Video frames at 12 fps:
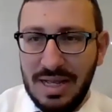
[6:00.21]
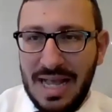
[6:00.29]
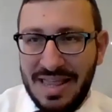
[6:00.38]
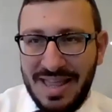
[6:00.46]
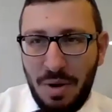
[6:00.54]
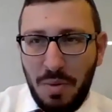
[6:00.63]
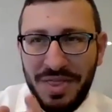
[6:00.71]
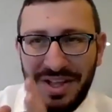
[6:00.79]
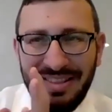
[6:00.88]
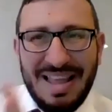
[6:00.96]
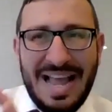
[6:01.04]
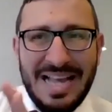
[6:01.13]
And that way, the
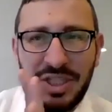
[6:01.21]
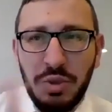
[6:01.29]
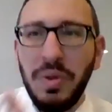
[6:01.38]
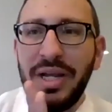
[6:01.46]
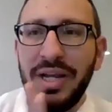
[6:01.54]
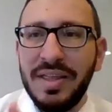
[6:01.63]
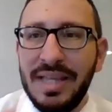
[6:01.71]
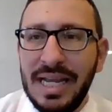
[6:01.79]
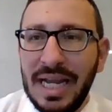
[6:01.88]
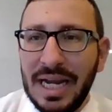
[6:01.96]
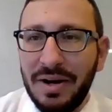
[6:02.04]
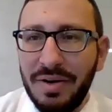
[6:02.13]
last week of the
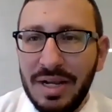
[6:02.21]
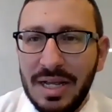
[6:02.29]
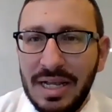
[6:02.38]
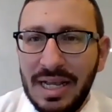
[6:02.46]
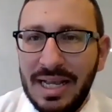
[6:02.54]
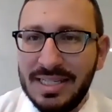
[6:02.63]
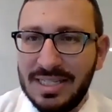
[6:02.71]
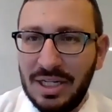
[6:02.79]
year is a